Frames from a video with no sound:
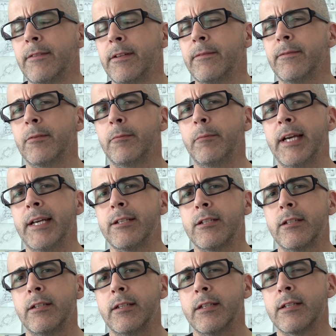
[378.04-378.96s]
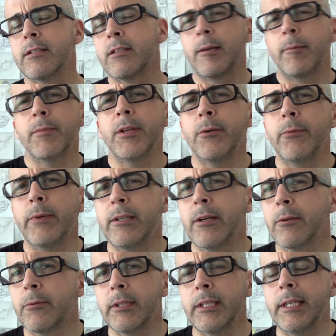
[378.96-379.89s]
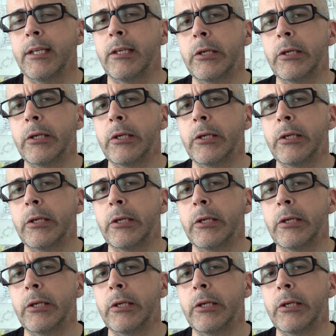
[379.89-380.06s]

of information is something we don't really